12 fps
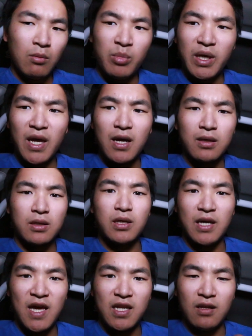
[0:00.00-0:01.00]
yeah,
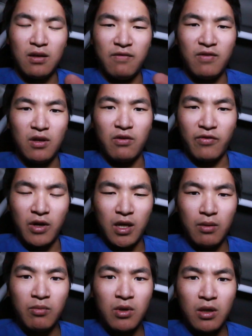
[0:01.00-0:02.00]
gonna edit a video for
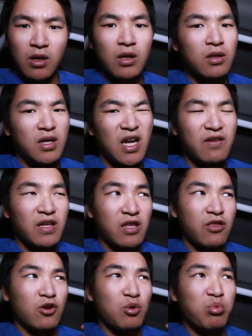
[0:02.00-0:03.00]
him. Kind of like
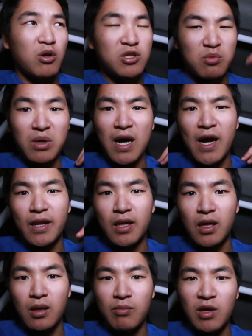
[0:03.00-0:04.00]
a third person behind
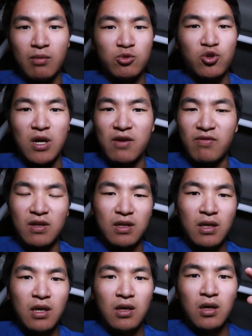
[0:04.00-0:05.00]
him
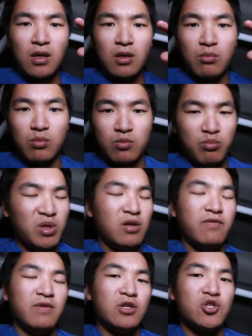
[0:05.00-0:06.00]
driving,
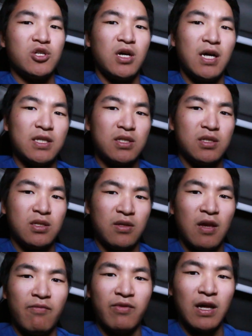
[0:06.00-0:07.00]
POV shots,
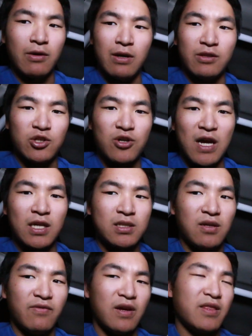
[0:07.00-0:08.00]
him flying around the track,
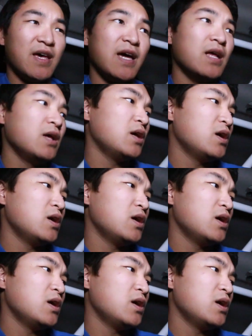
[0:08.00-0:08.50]
stuff like that.